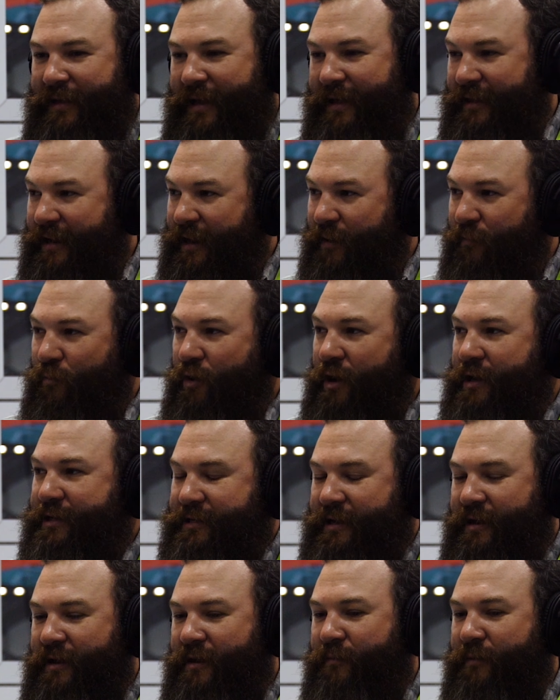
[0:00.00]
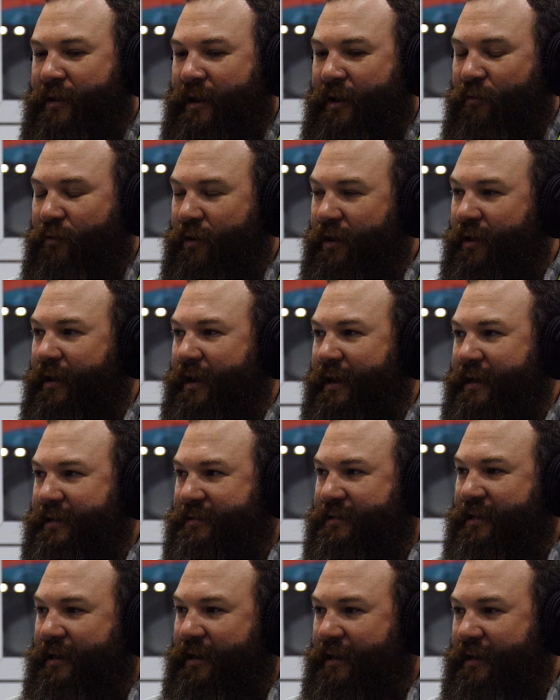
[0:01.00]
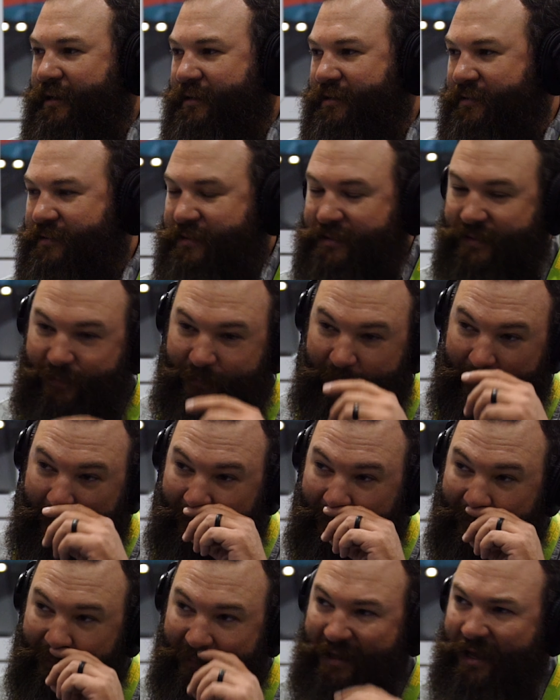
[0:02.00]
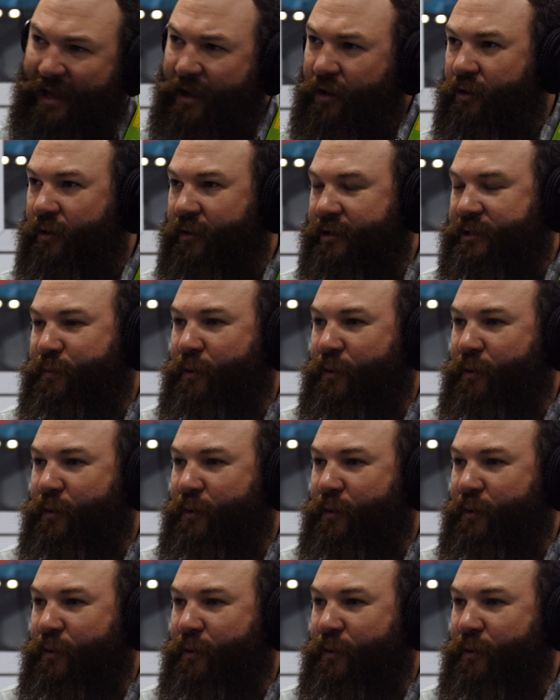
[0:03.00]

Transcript: And then I am watch him and I realized like it just, I don't know, it